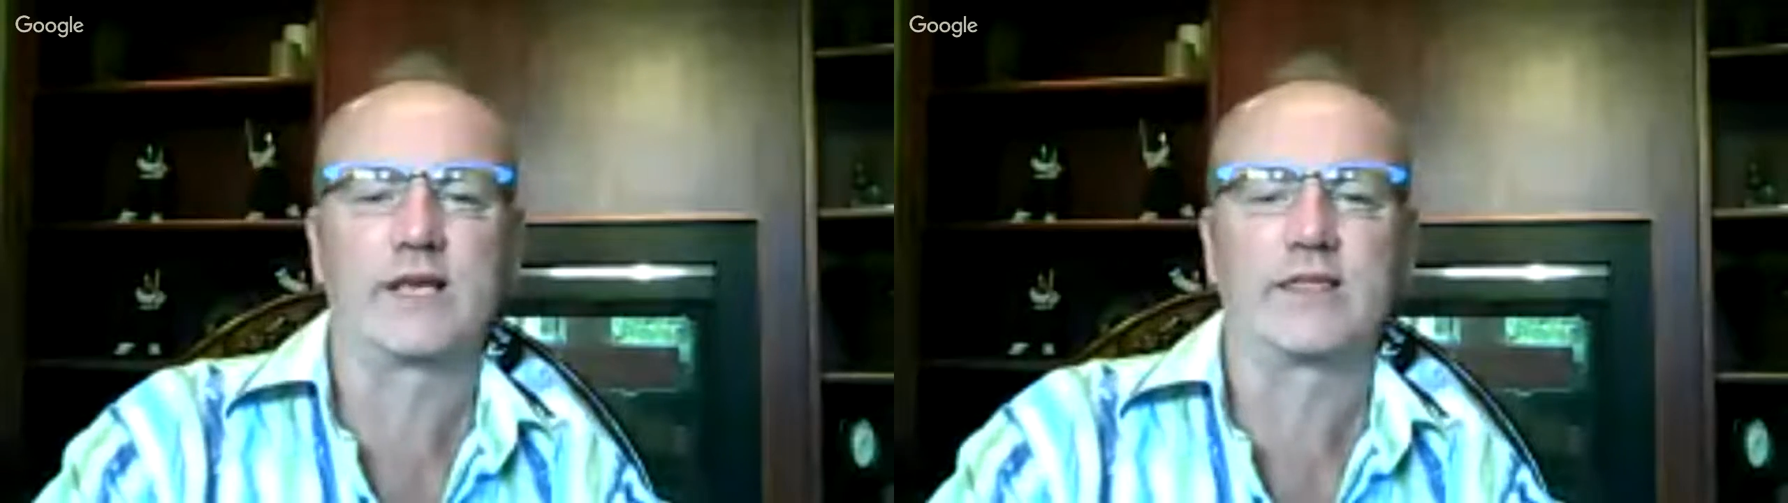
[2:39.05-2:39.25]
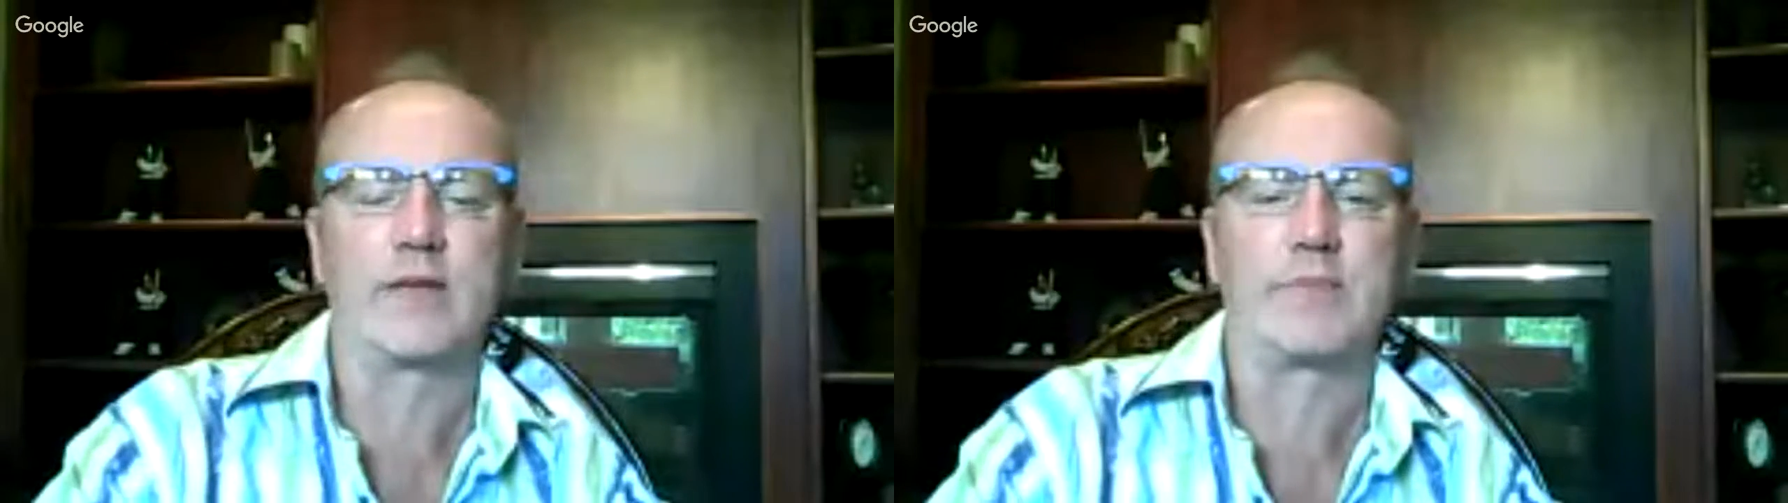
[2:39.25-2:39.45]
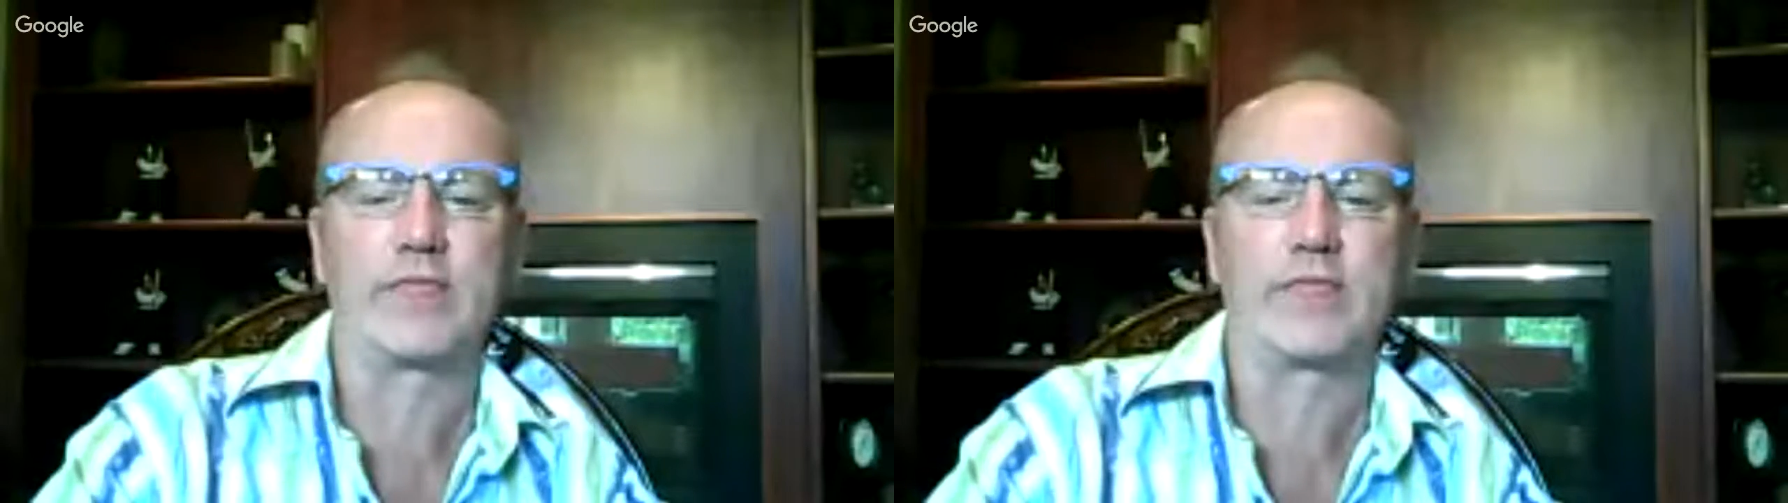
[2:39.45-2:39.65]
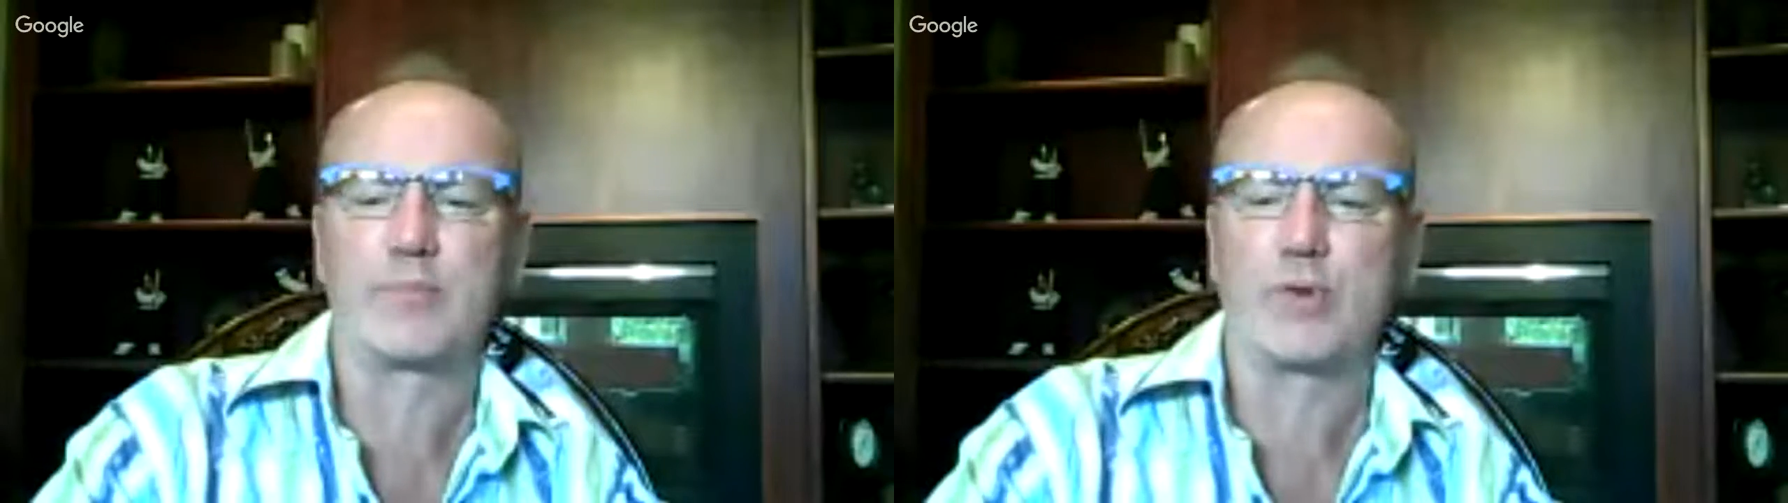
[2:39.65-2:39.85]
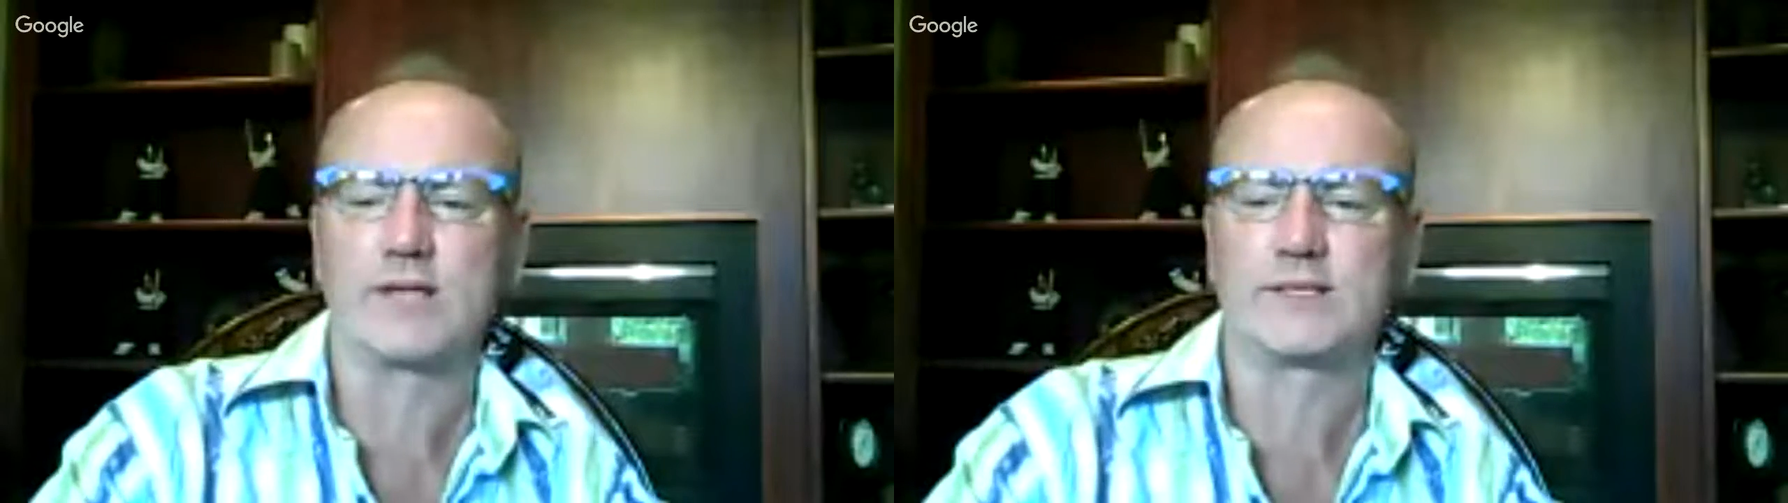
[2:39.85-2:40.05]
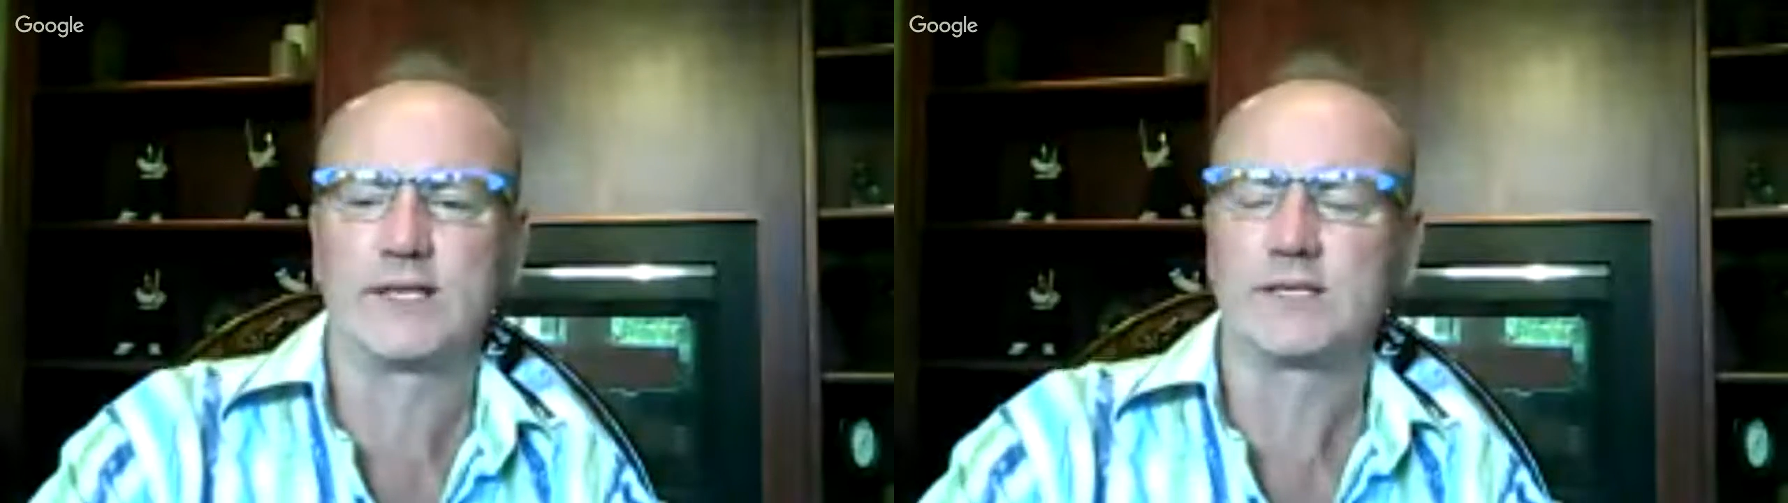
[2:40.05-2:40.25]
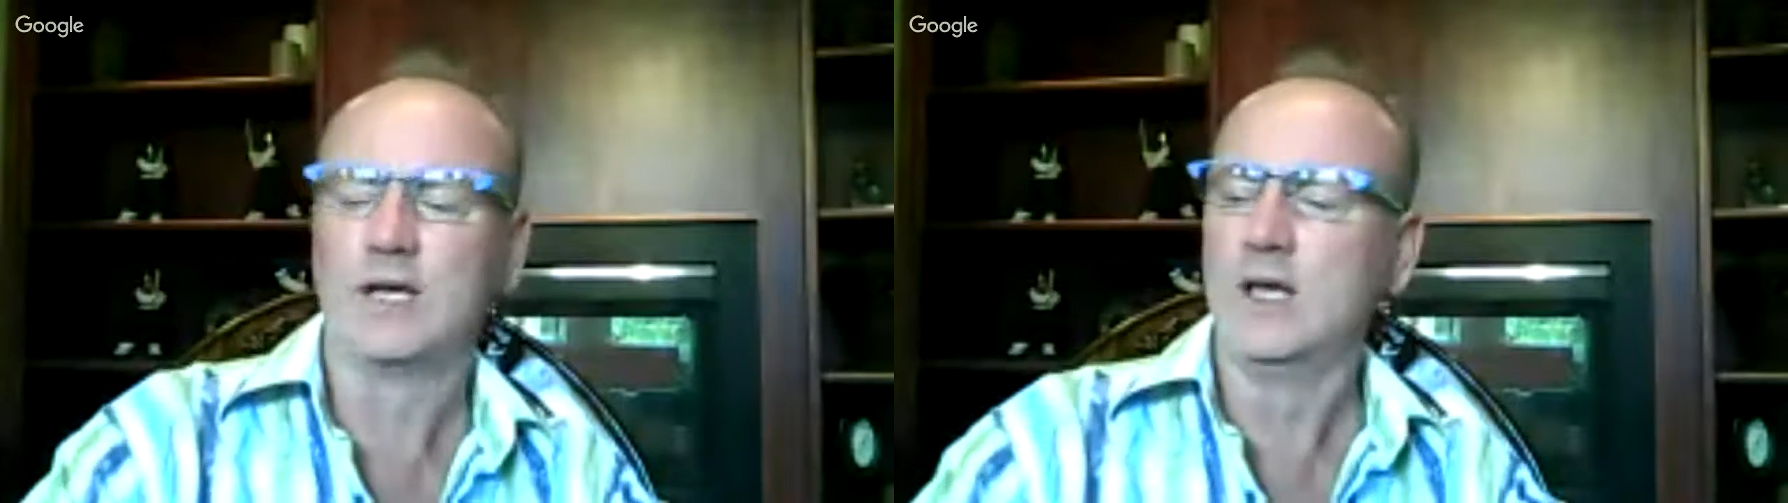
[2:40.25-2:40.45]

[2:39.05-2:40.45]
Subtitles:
like that in my thought process.